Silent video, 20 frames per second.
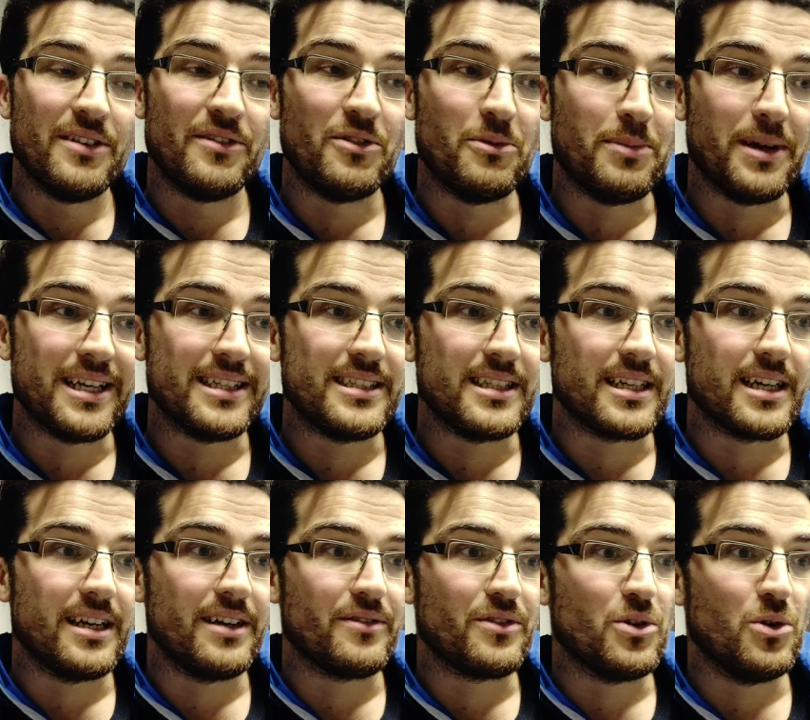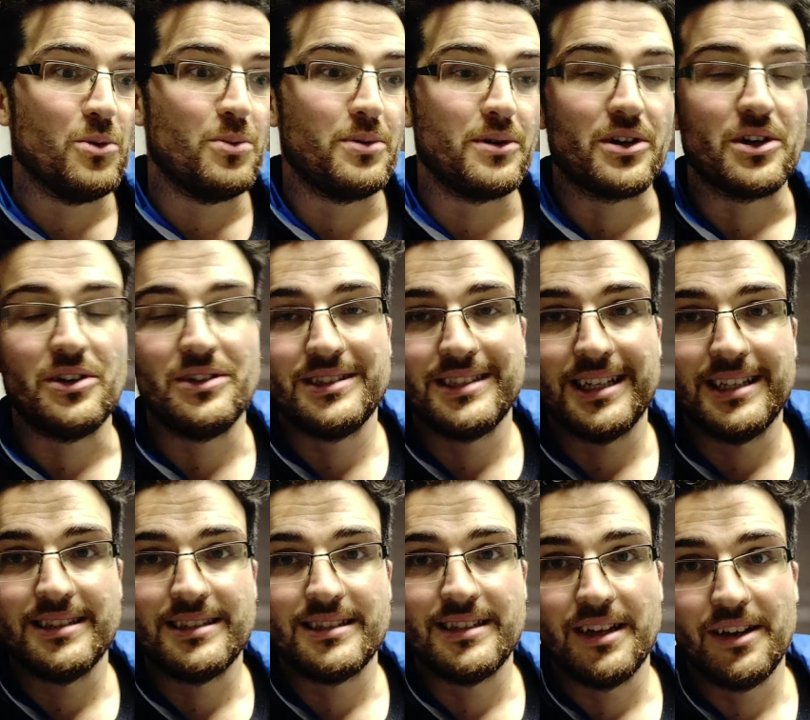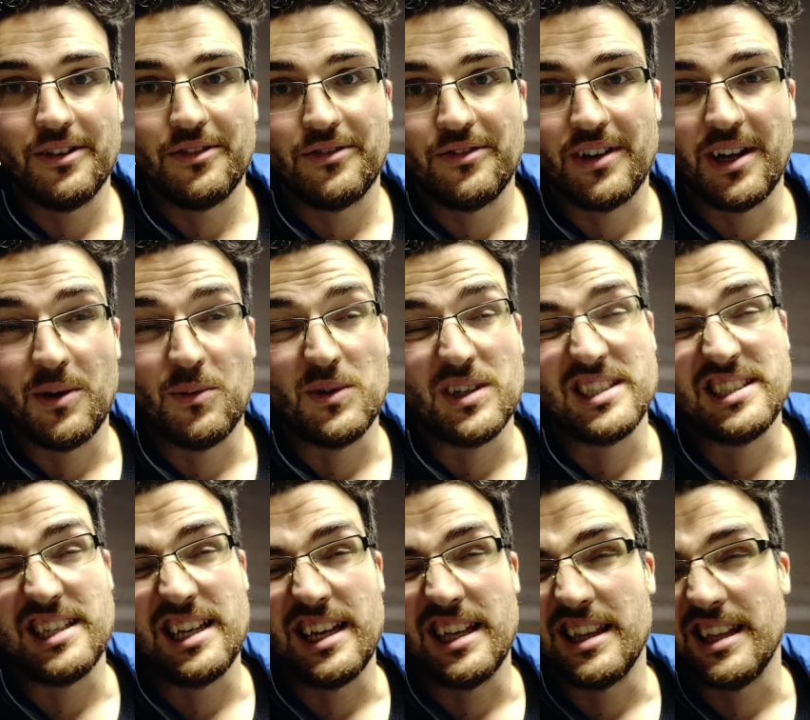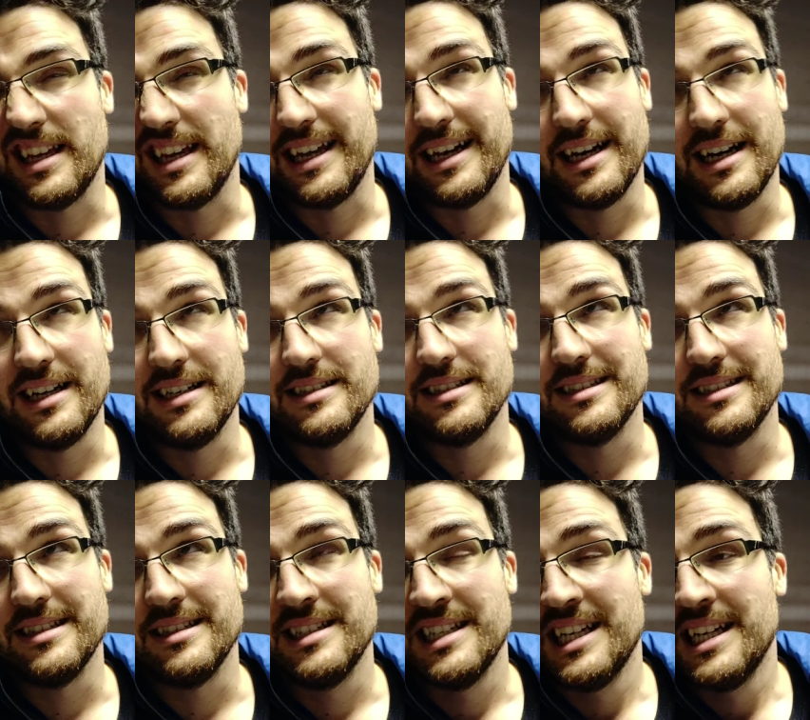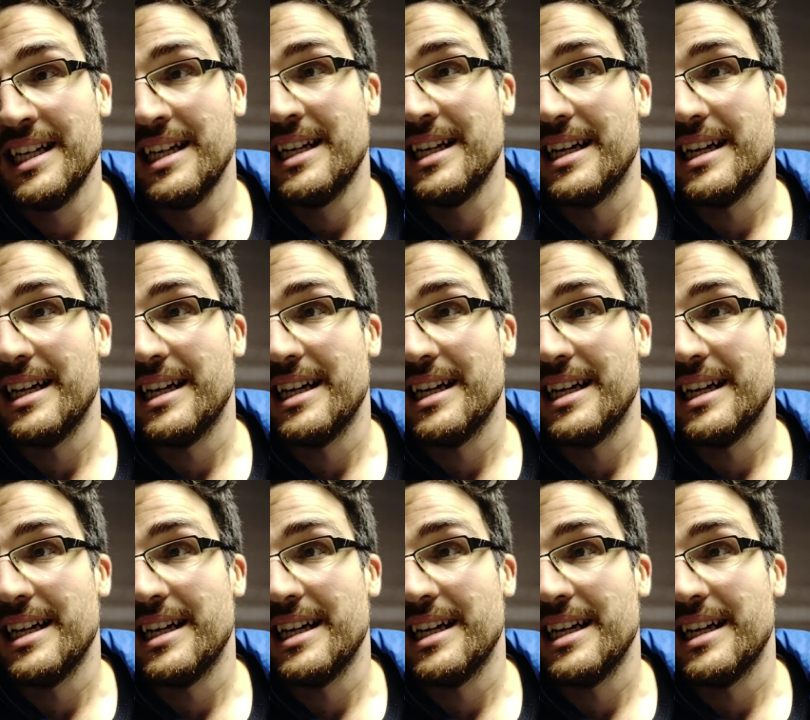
for basic kind of corporate content content stuff, and we say that in London,